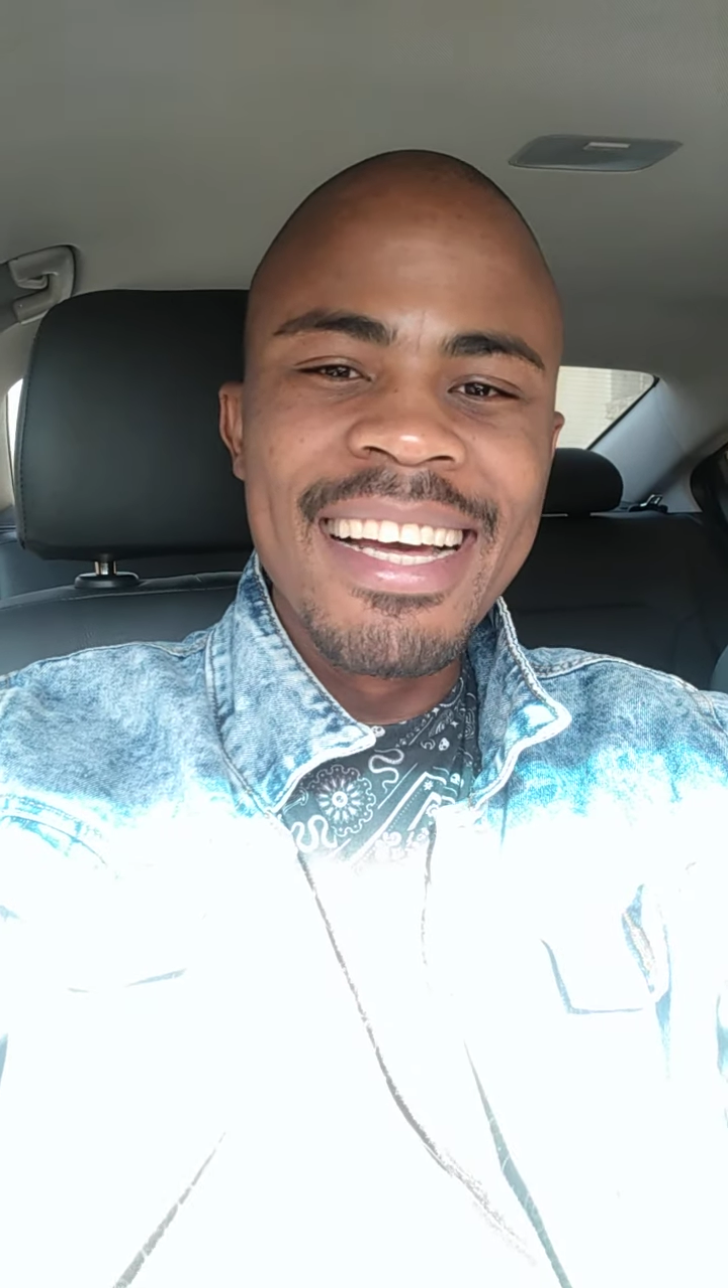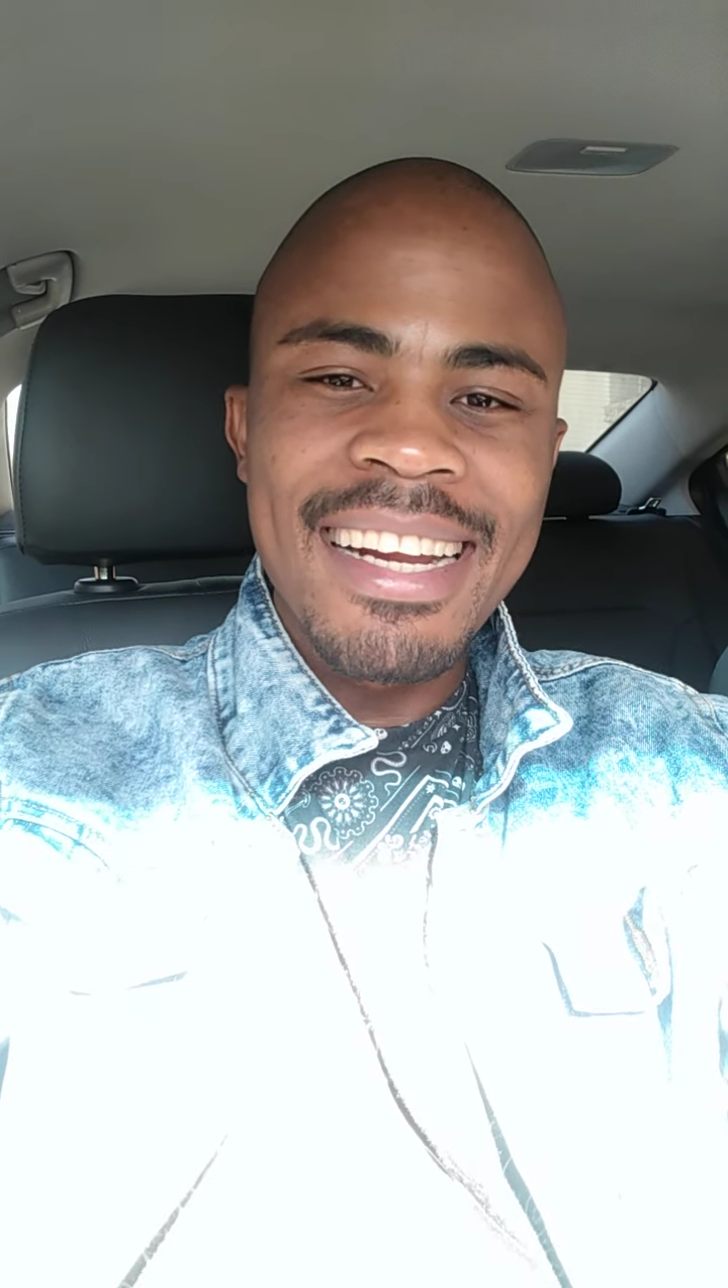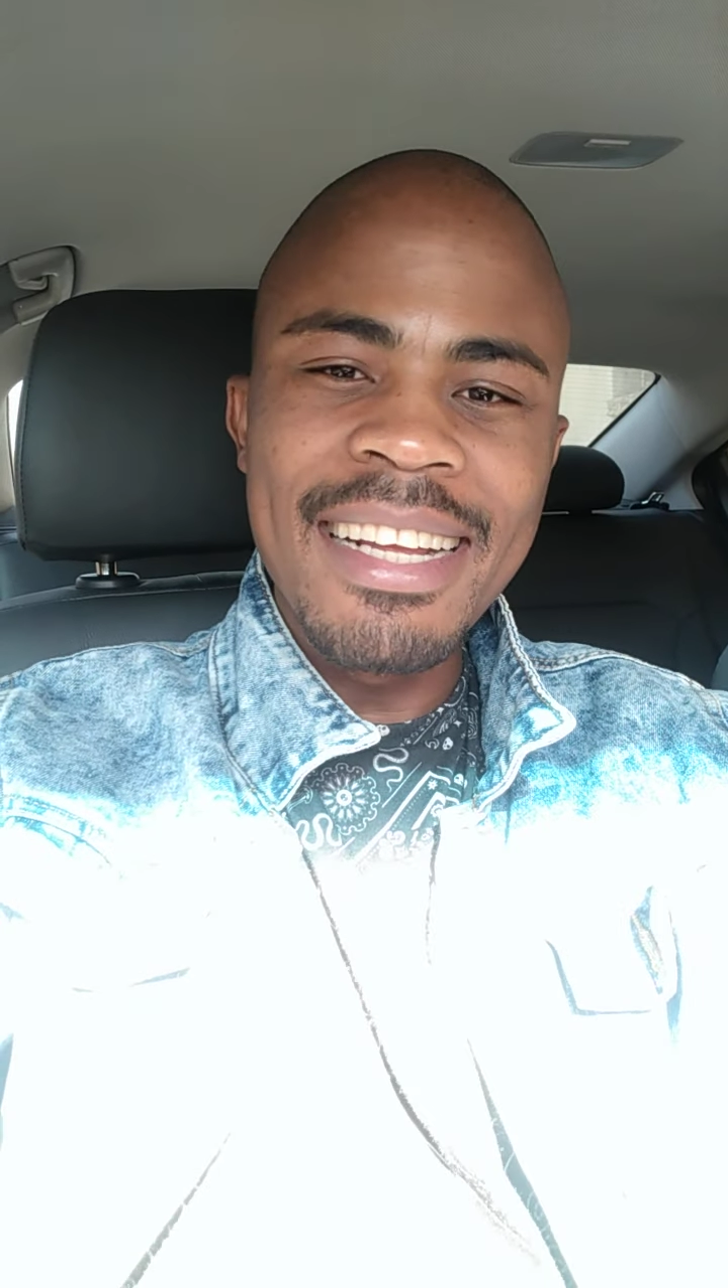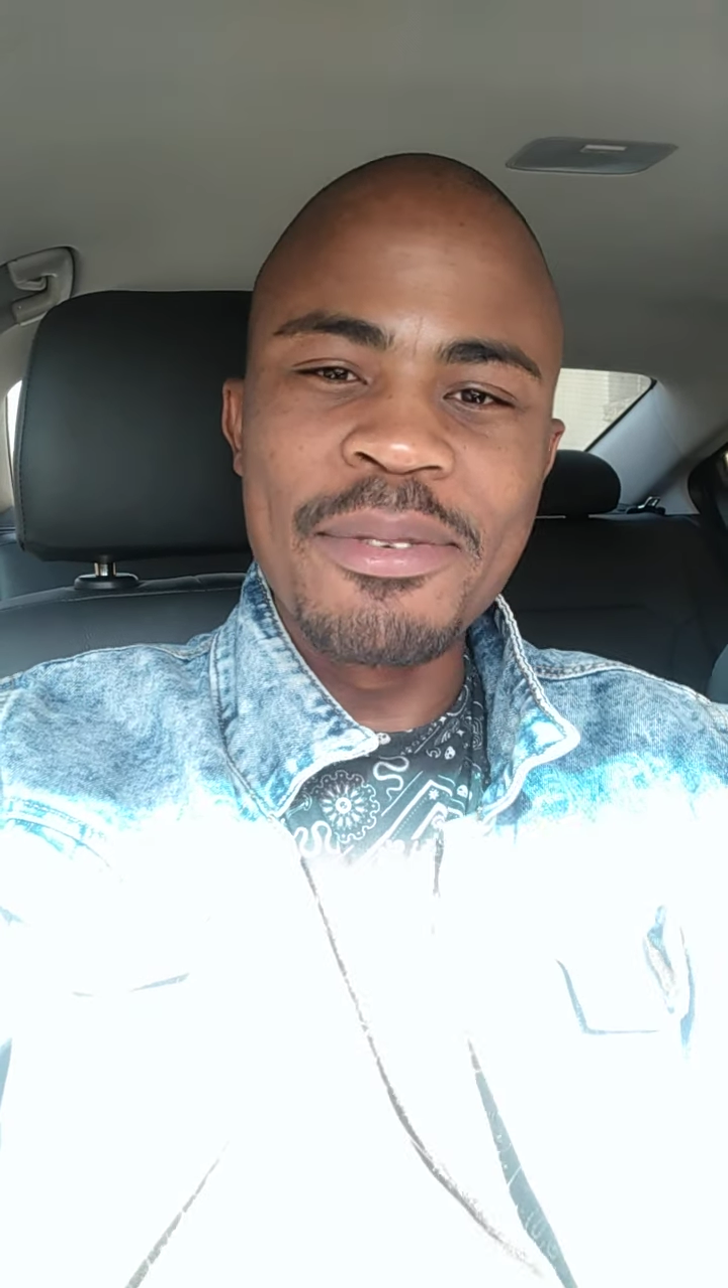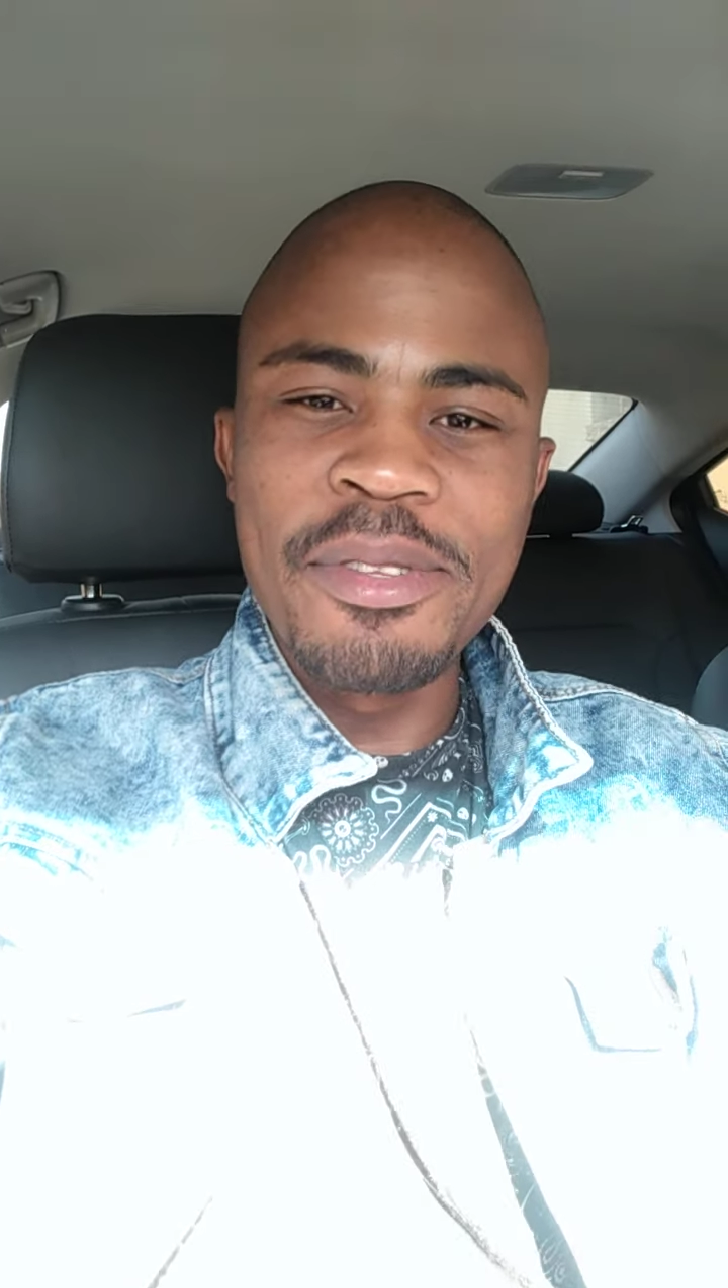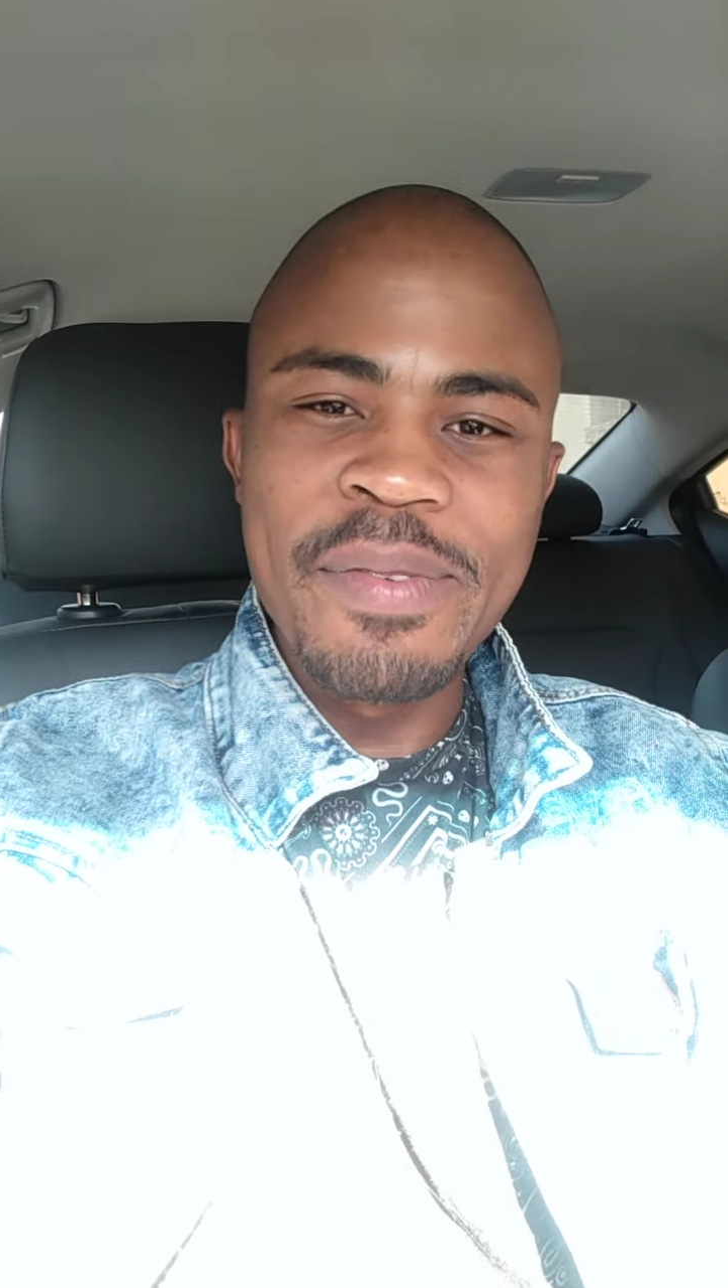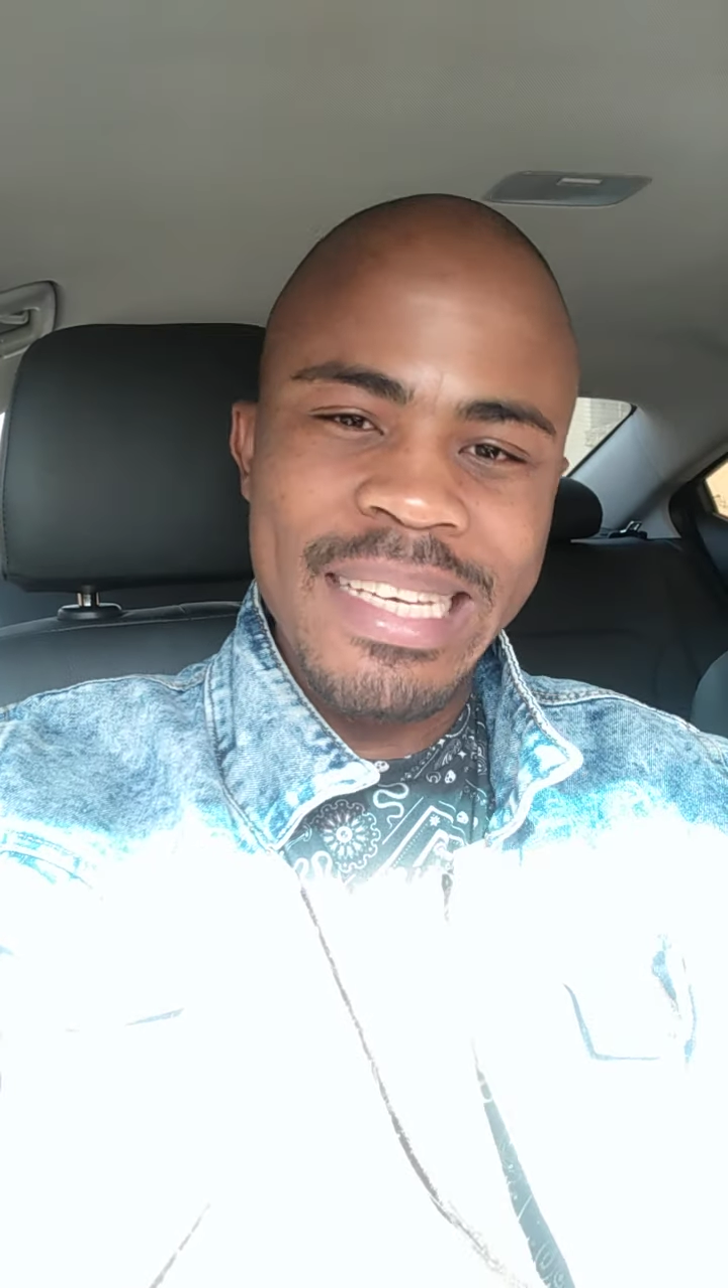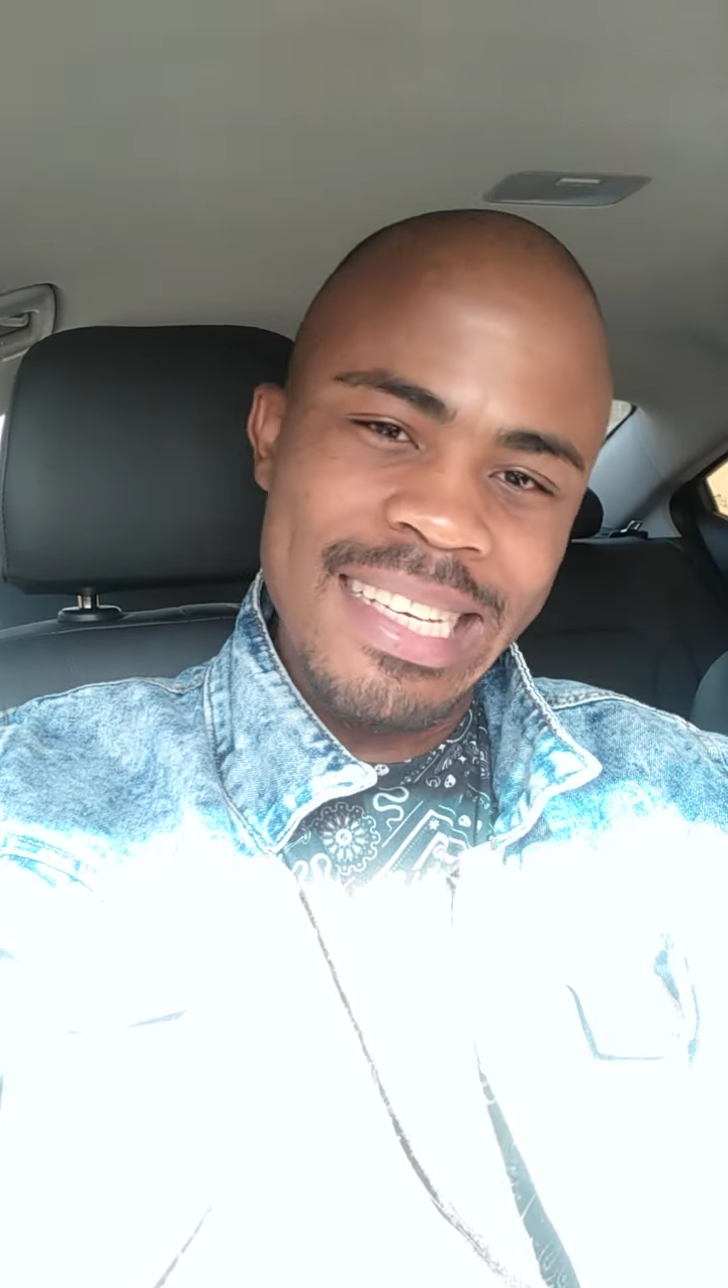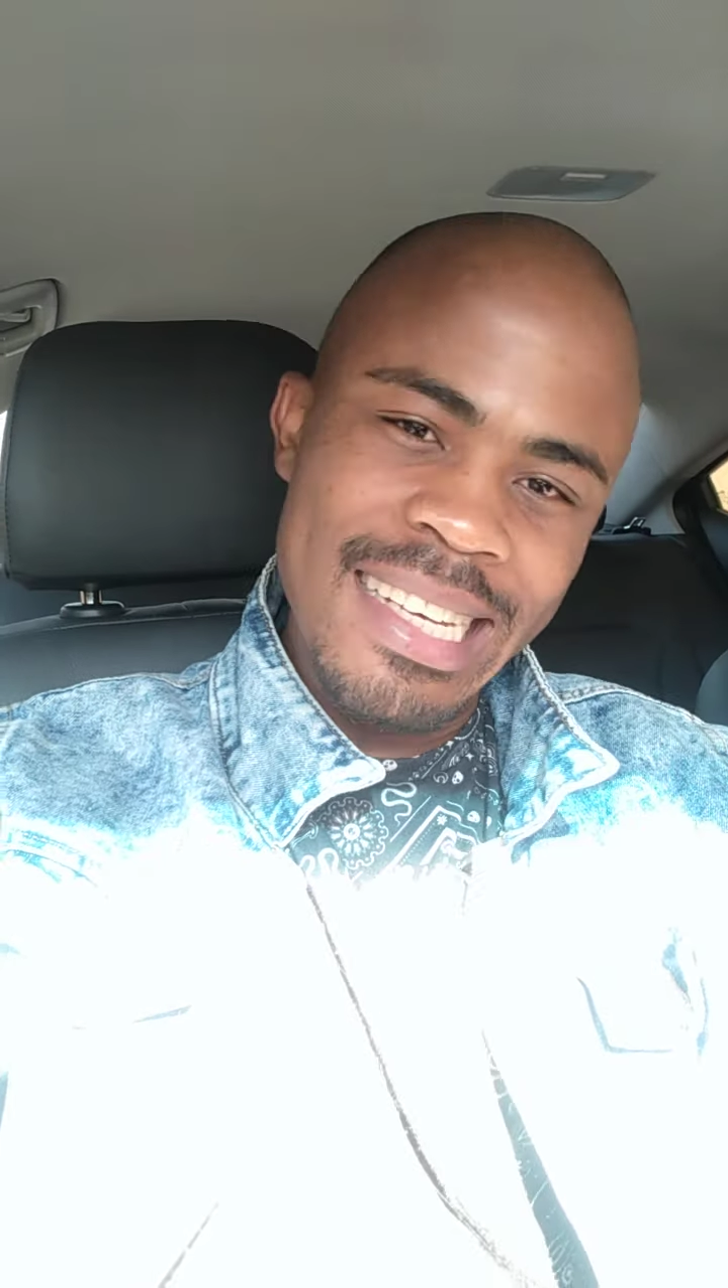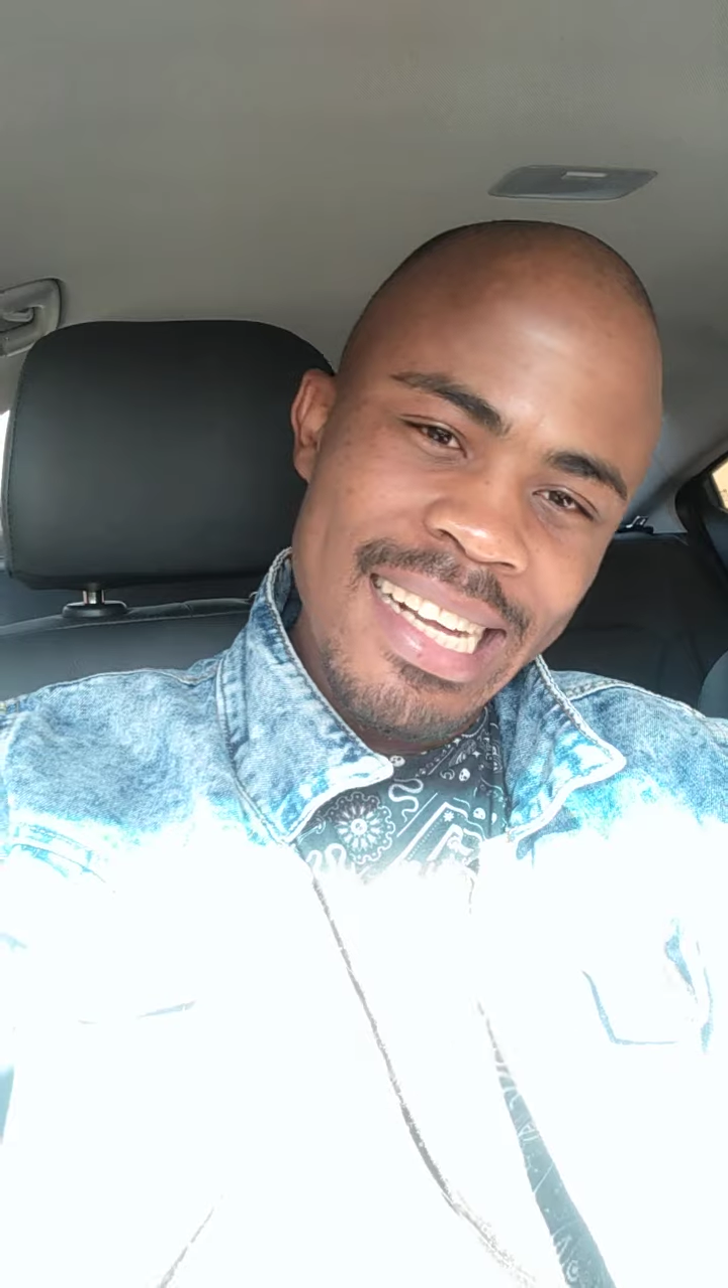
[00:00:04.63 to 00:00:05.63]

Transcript: right with me.